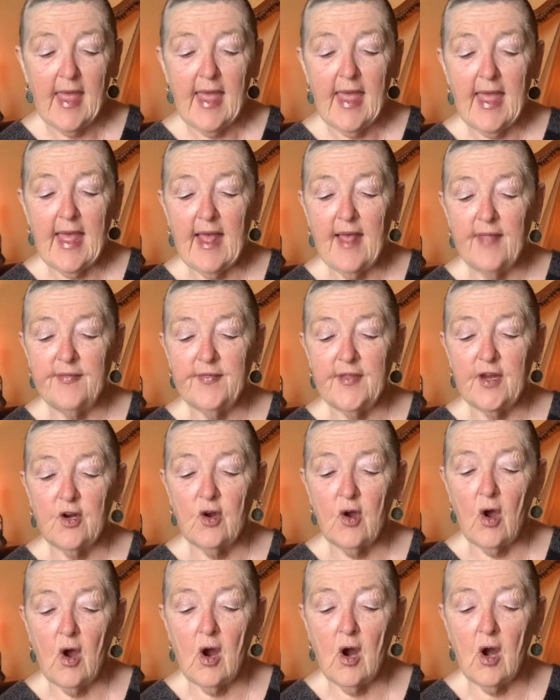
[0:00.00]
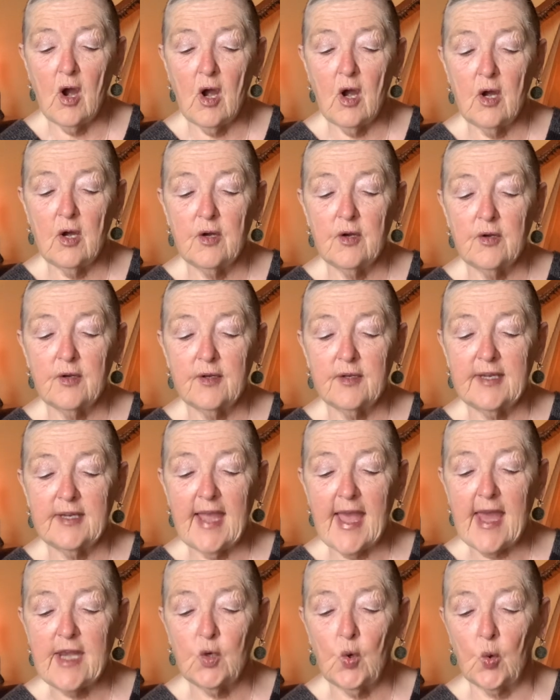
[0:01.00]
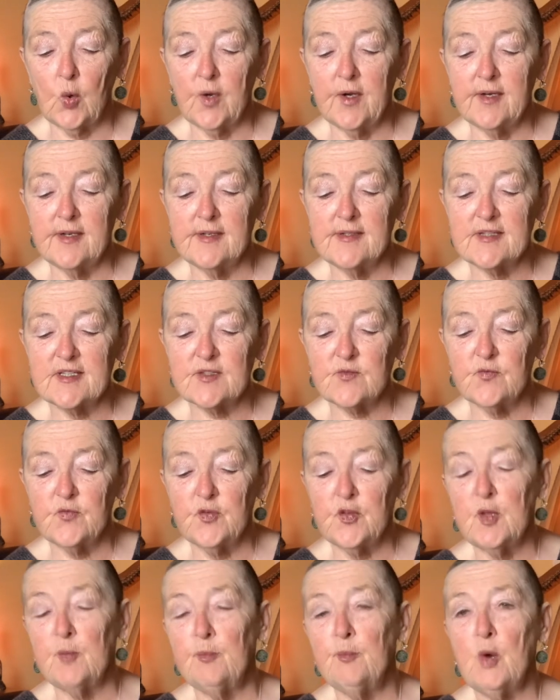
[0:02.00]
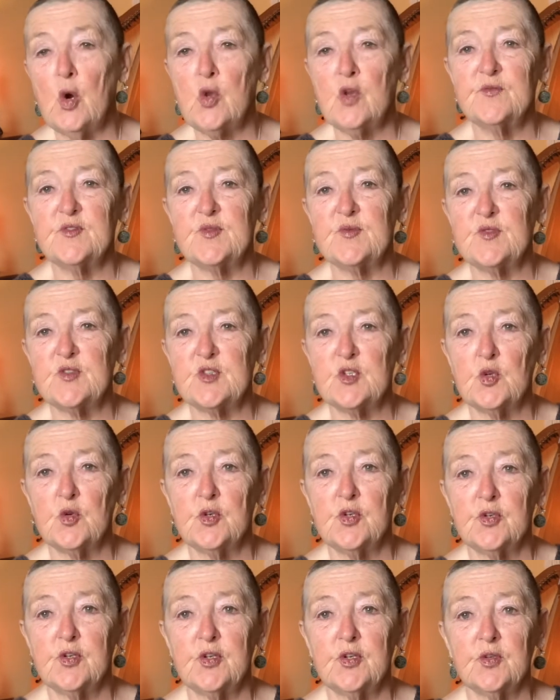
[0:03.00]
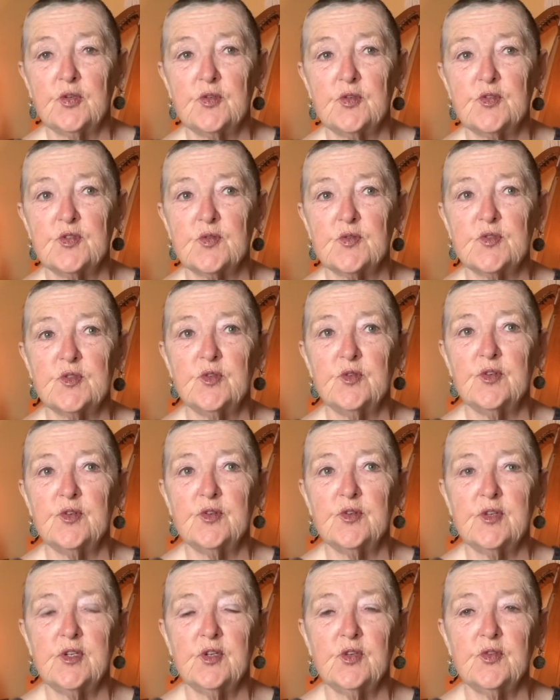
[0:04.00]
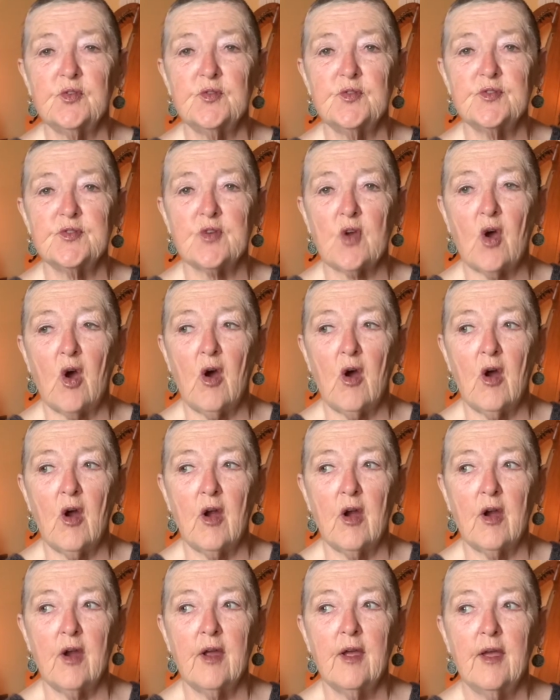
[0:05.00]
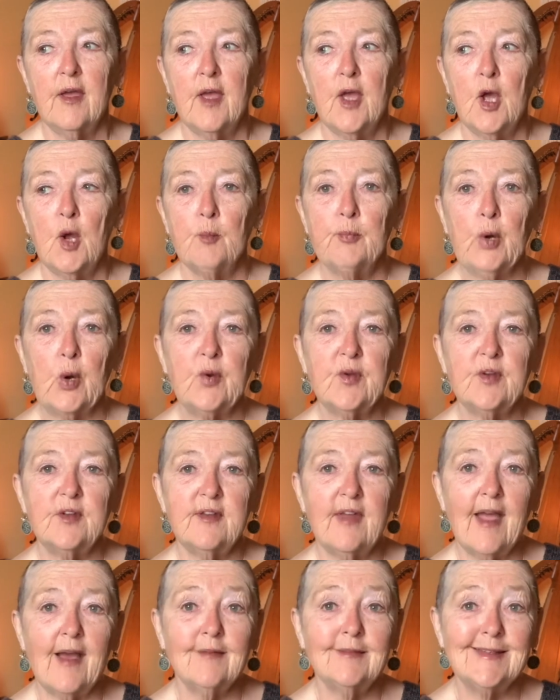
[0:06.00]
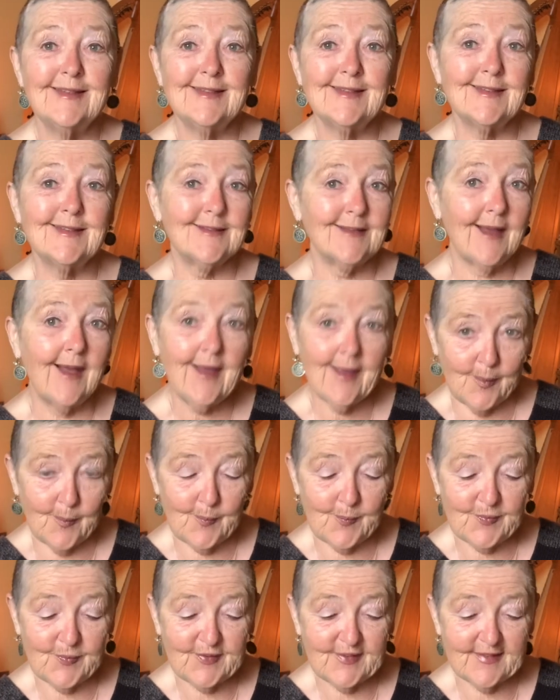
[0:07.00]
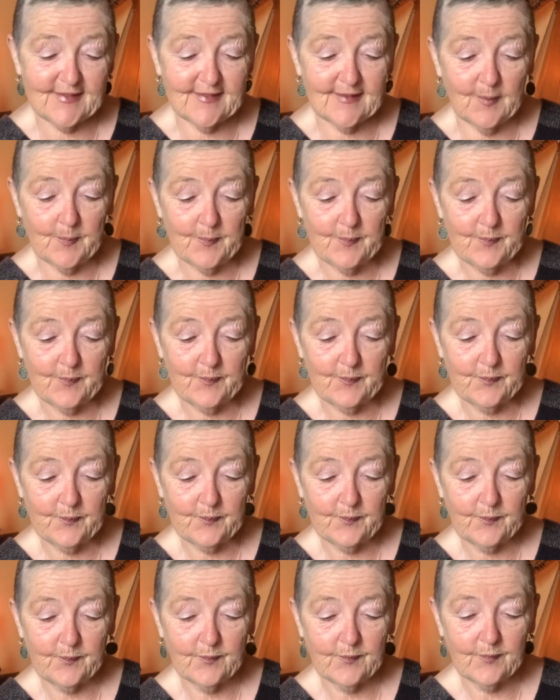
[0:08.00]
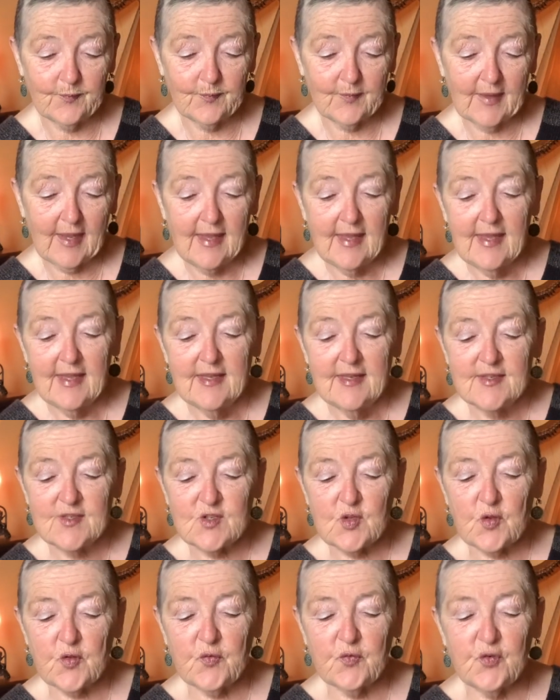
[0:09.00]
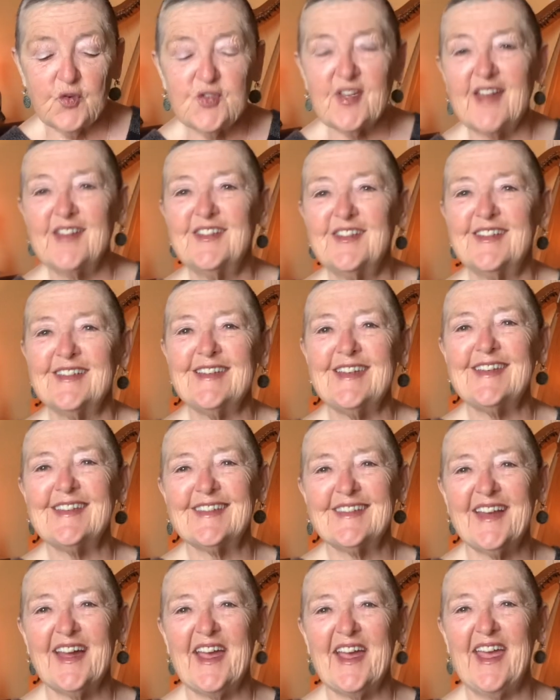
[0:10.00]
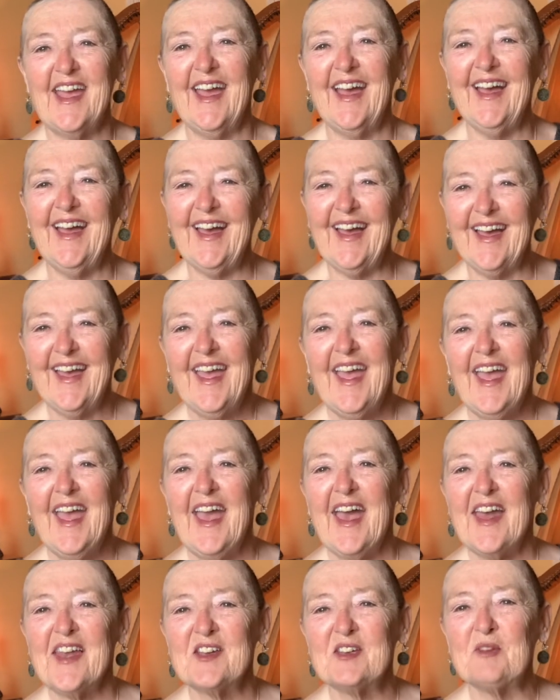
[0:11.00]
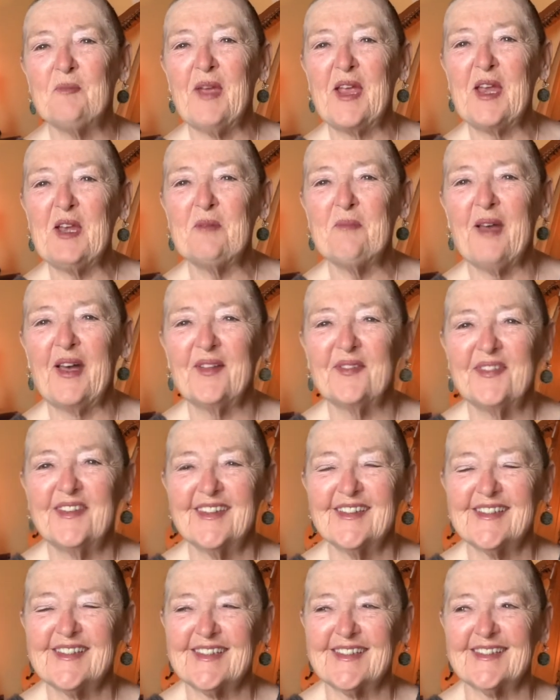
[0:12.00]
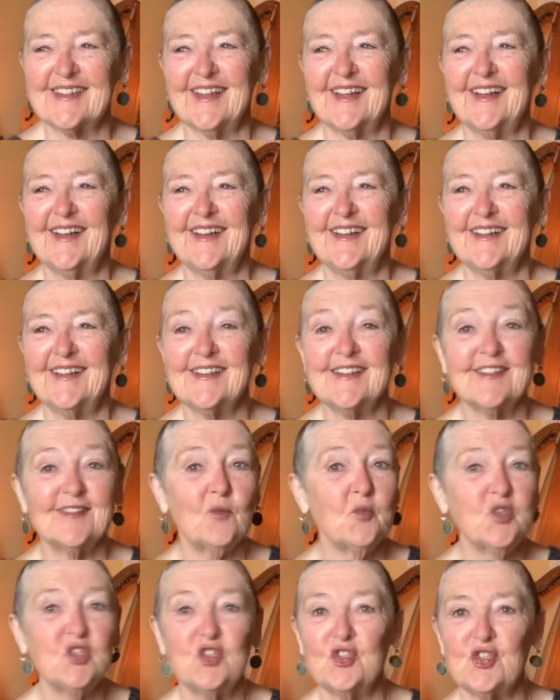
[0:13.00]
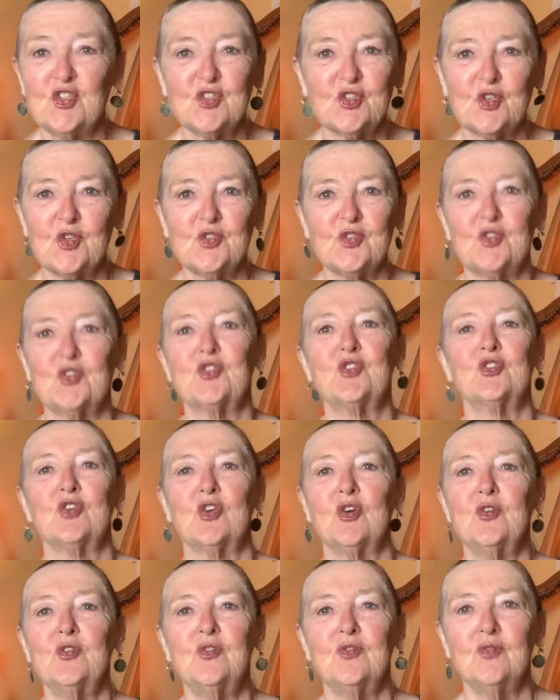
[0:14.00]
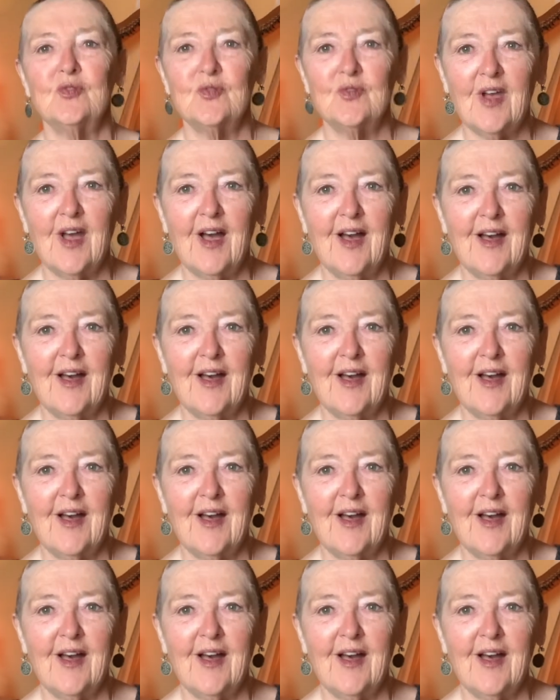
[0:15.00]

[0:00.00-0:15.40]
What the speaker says: And there are categories for the motives of serial killers. So serial killers are broken down into types. So the first, and Denise and I had a debate about this, which just goes to show you,